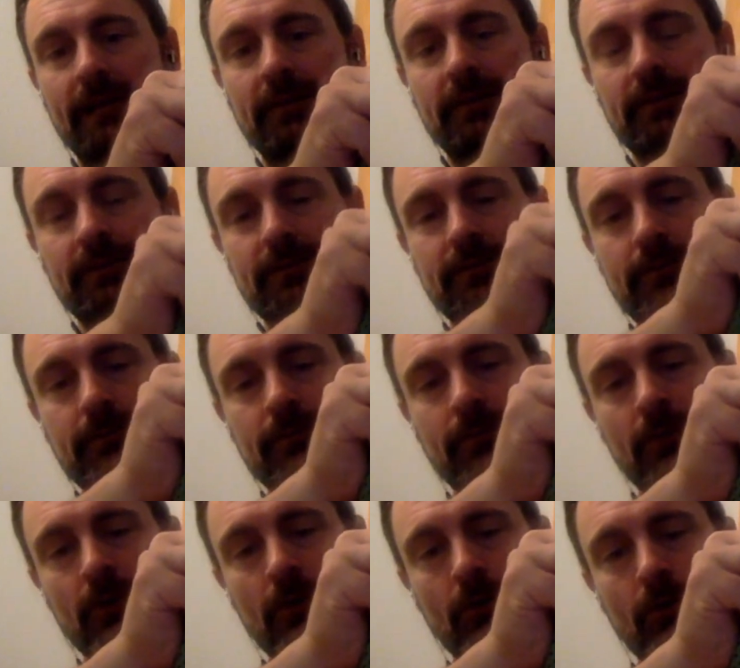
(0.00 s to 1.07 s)
in the
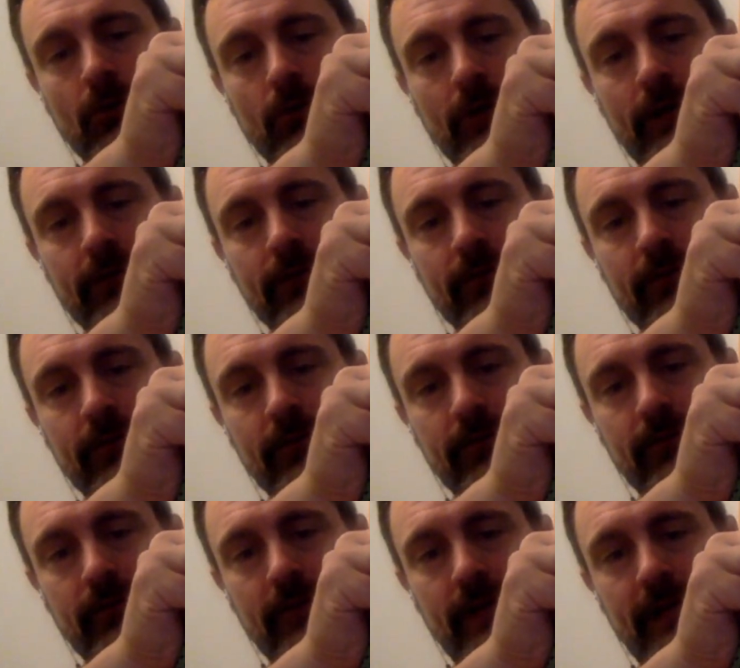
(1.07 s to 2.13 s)
system or
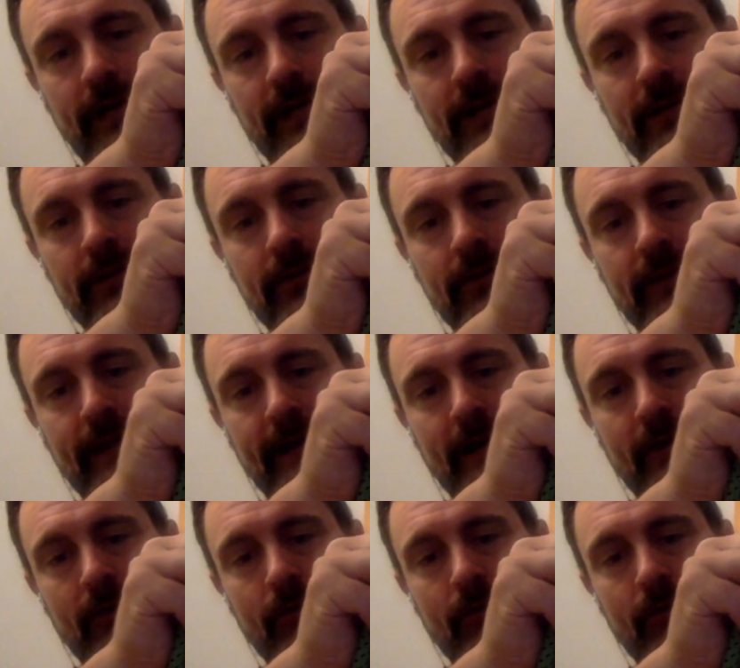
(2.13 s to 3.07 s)
whatever. And now